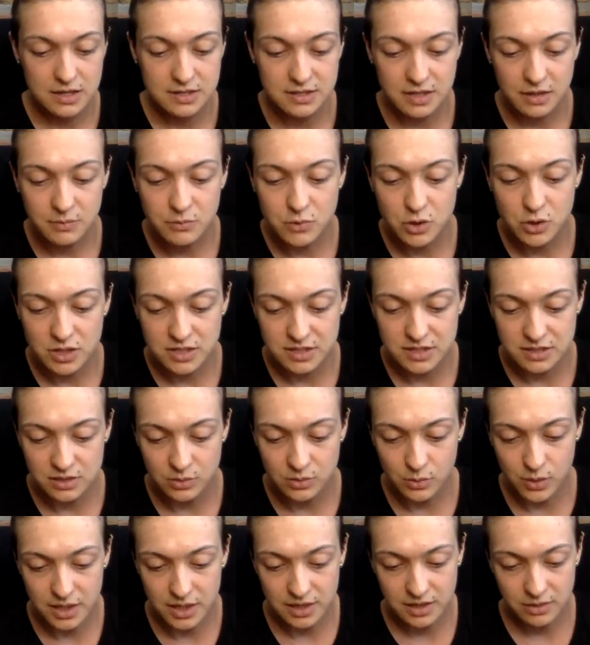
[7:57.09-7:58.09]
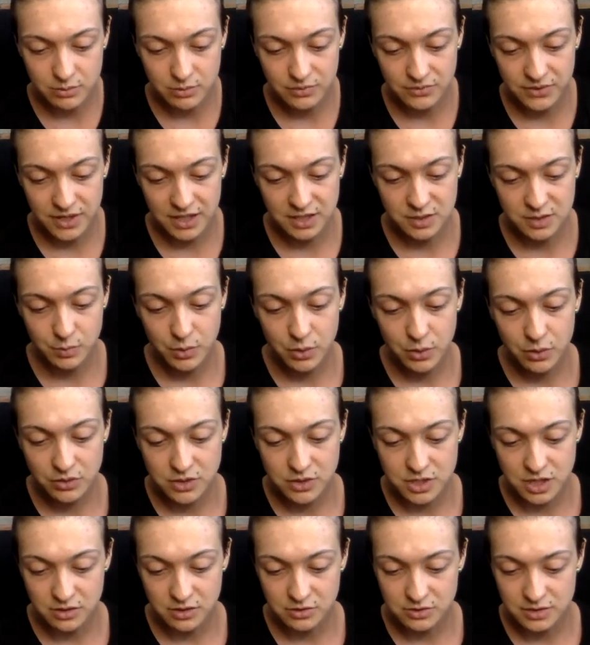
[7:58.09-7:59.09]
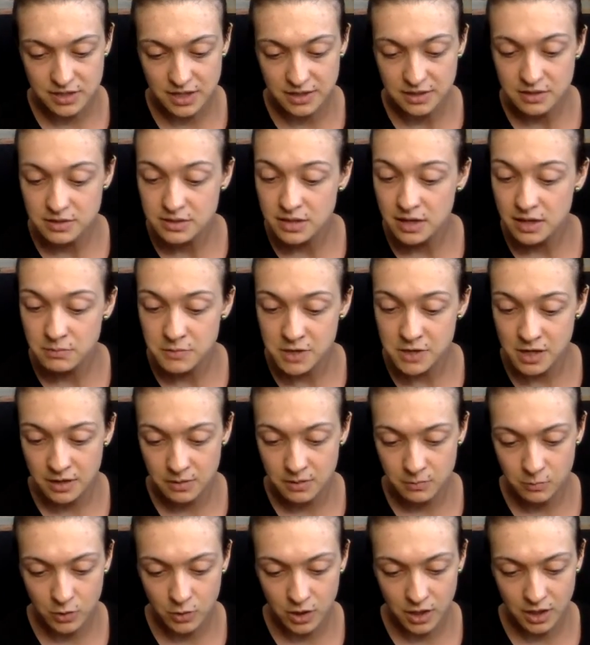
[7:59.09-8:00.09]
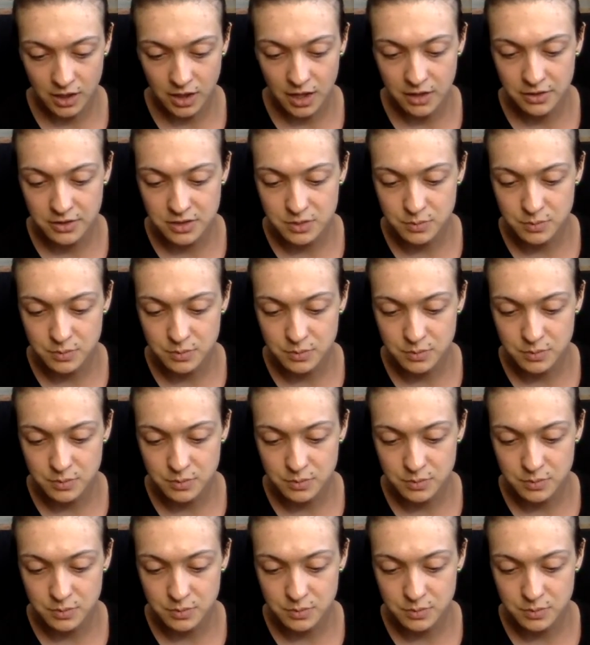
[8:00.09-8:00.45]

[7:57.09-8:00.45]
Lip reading: Some dress in a way that reflects both genders at the same time, while